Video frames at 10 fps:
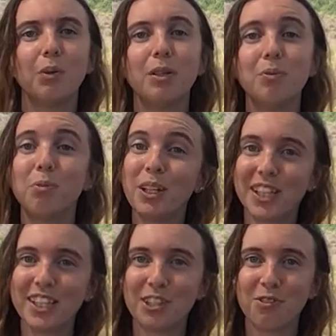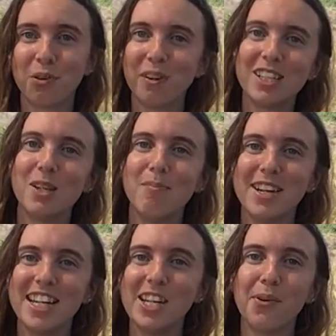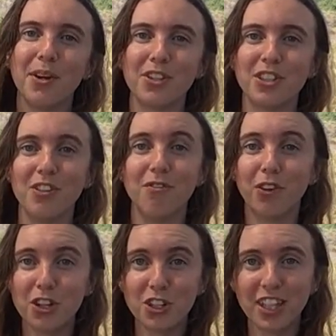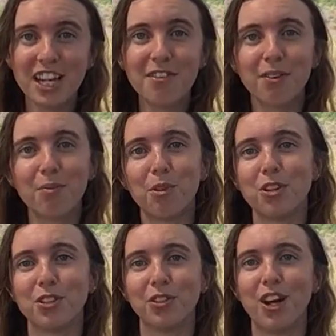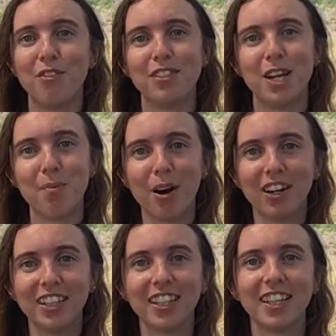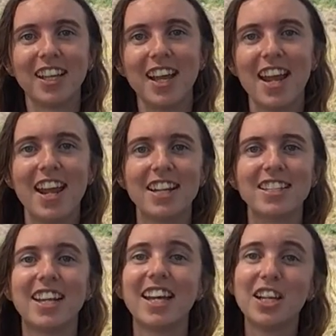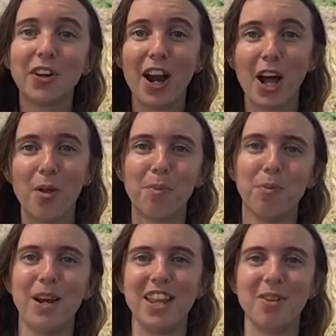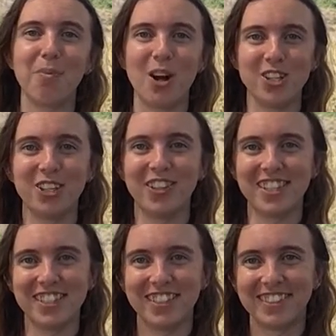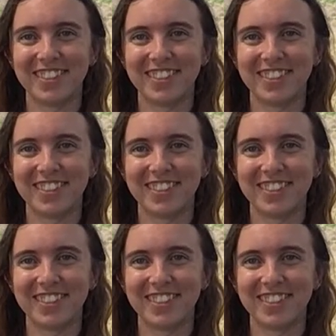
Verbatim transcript: We really look forward to meeting you all soon virtually from Crystal Cove State Park and getting your help with Project Crystal.